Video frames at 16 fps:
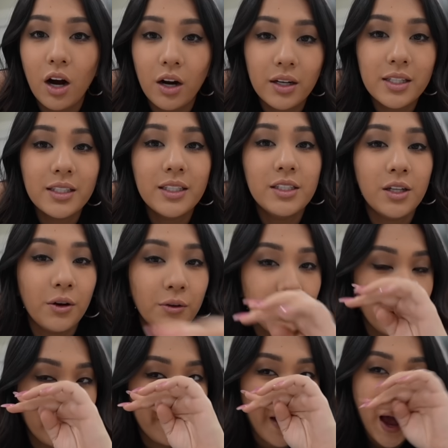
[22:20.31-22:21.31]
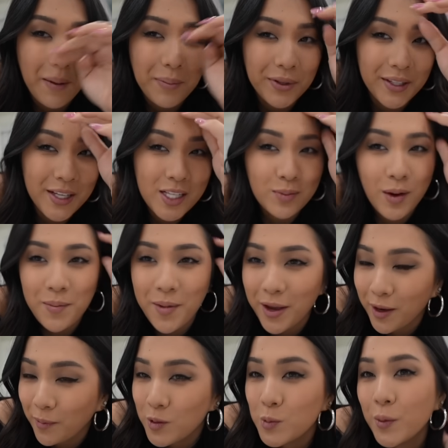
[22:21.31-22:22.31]
honestly don't look fabulous. My
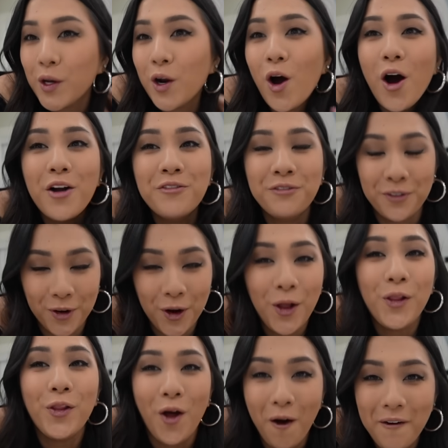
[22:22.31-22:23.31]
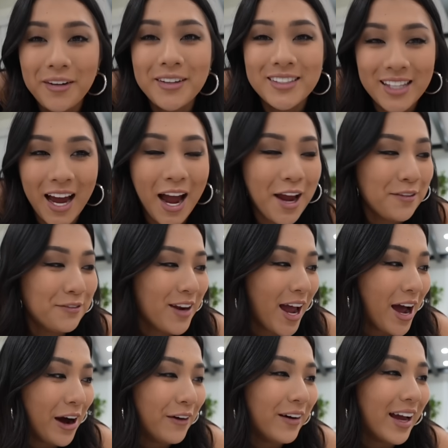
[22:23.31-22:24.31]
makeup's been on for a long time
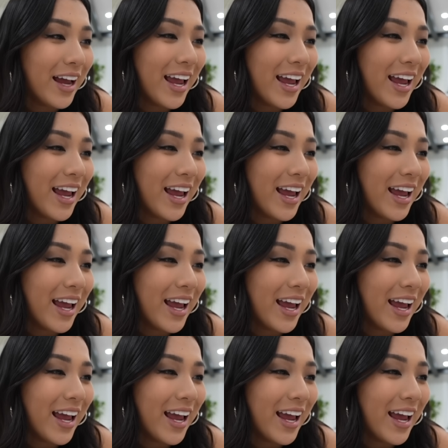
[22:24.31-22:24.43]
now,